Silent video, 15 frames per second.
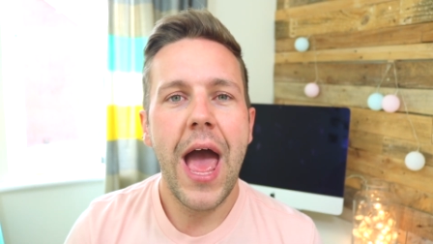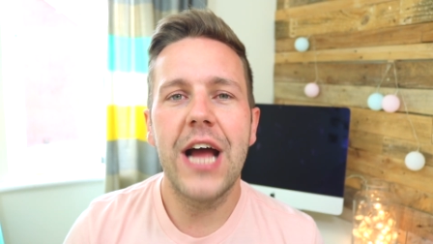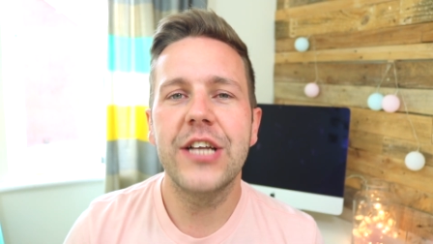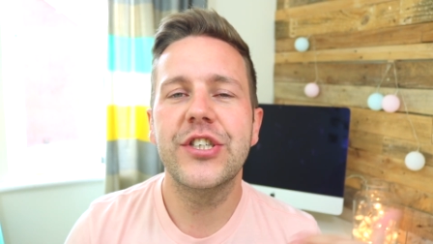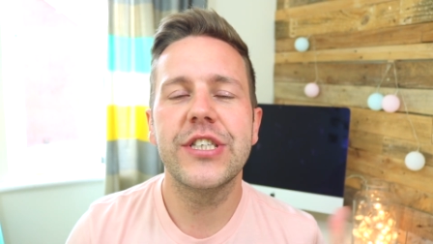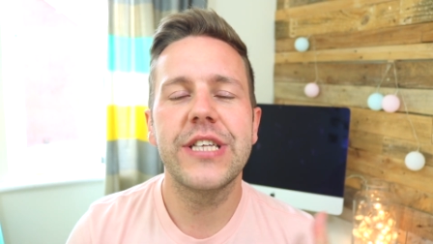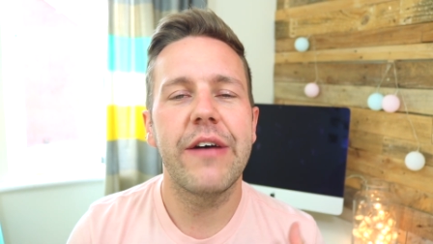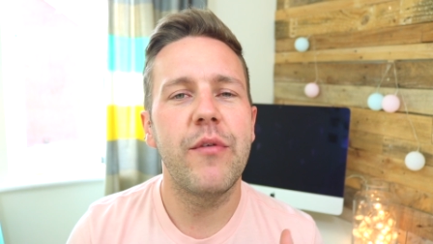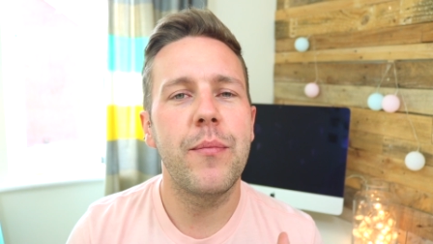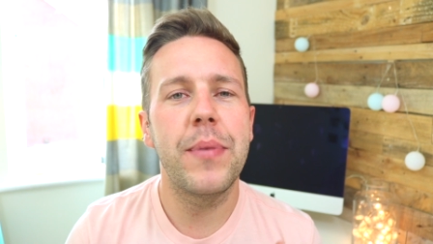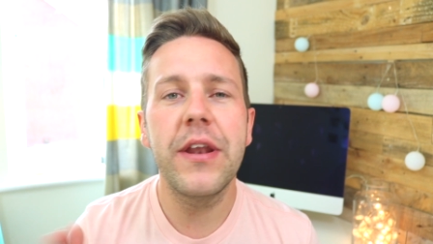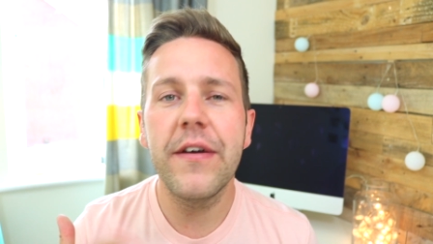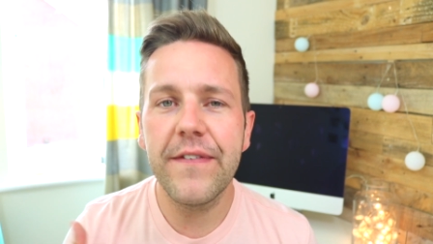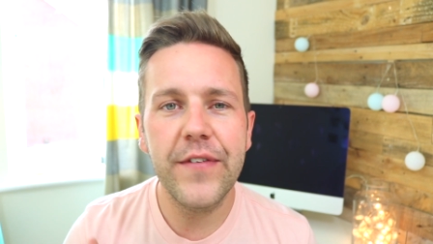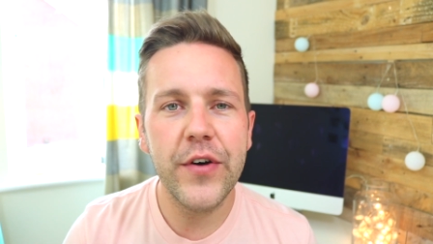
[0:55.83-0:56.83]
and just have a
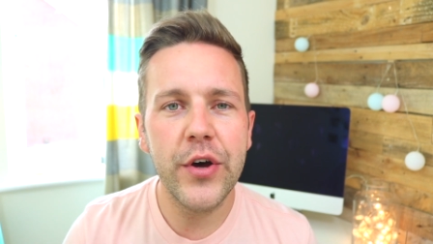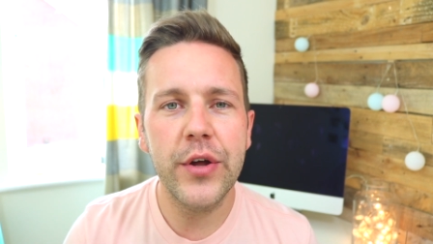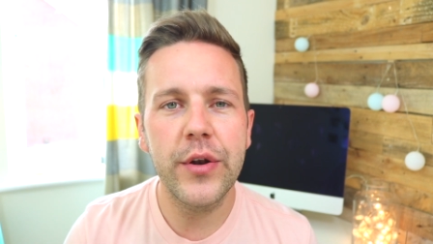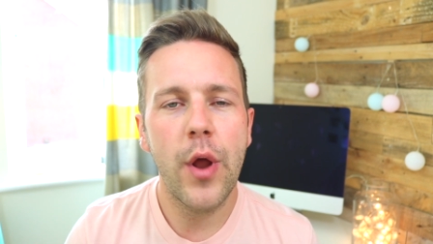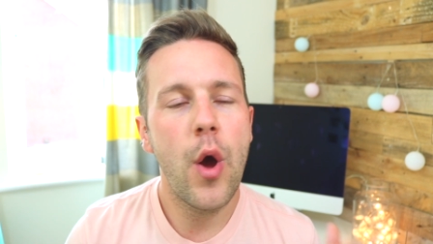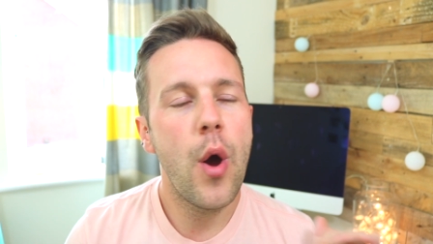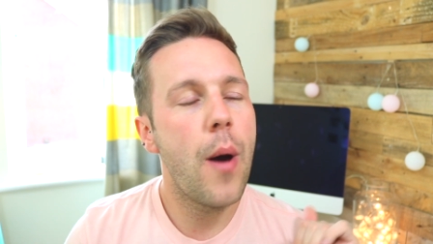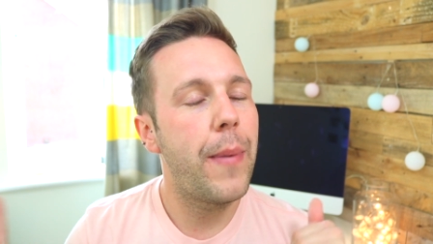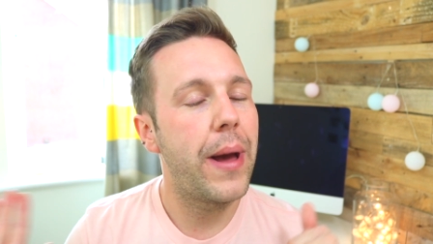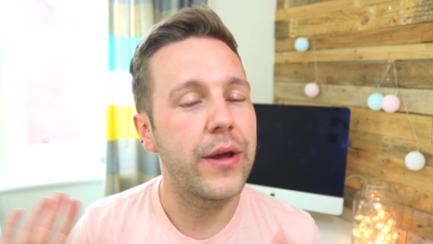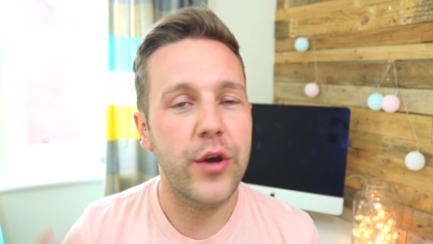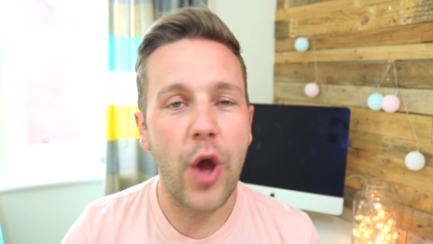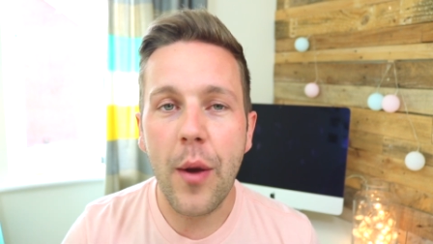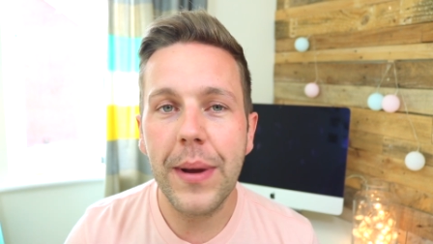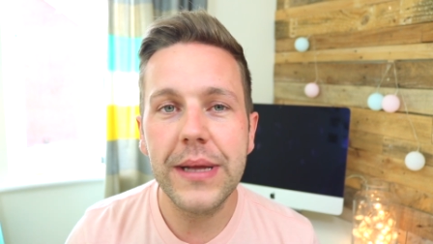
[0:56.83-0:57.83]
bit of fun
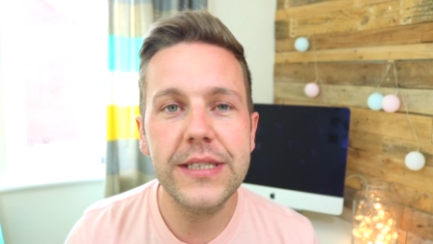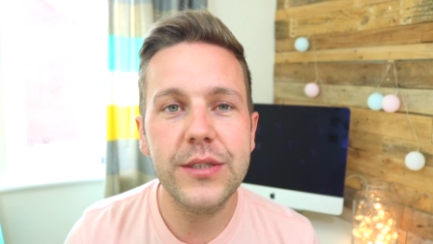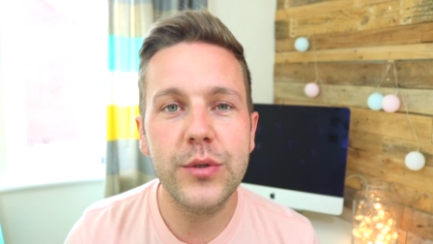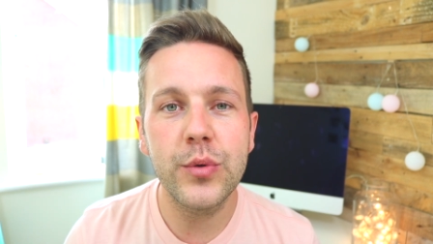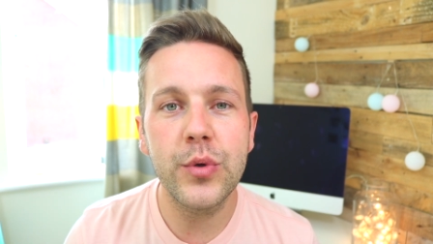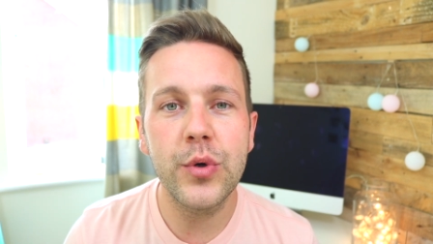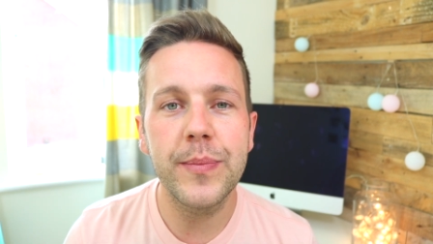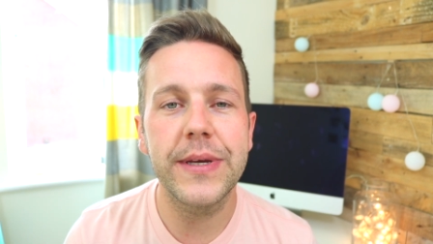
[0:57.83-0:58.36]
about going back to school